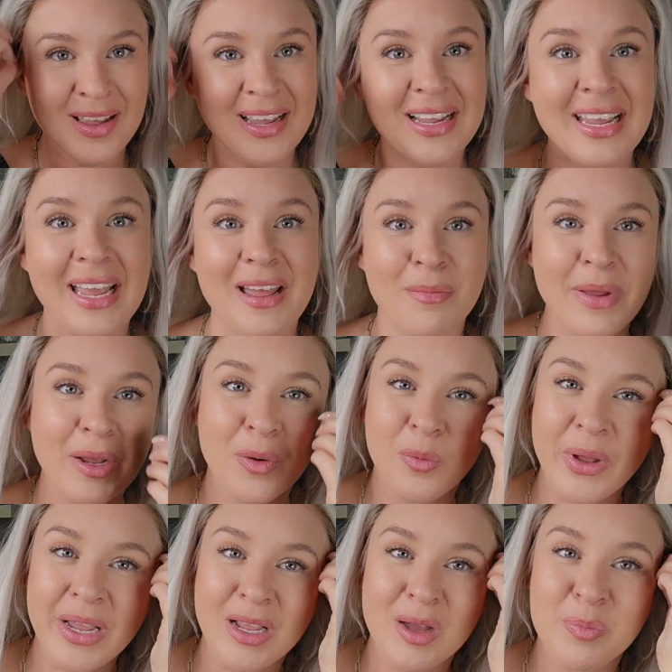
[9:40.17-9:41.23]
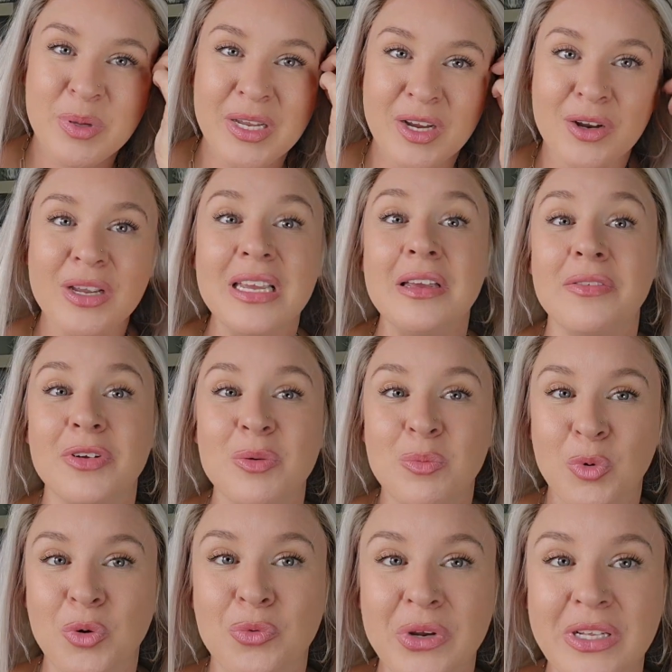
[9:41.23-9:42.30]
can make a wig appear even
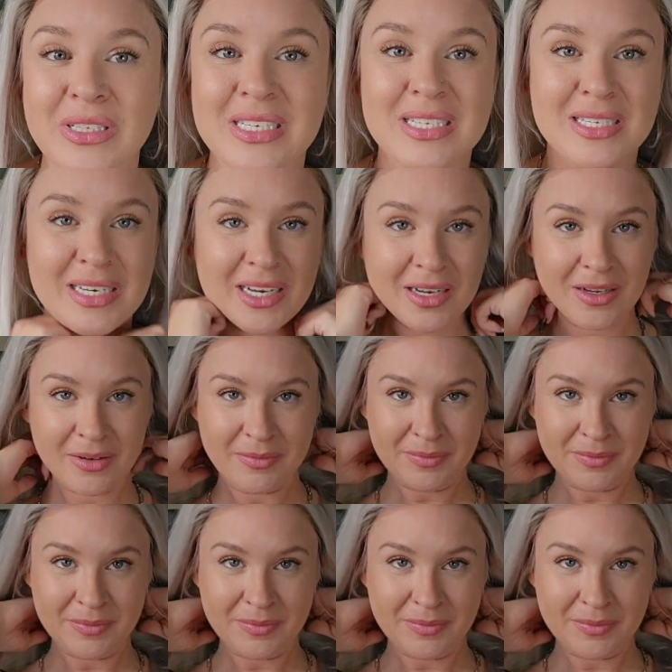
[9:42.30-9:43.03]
more realistic.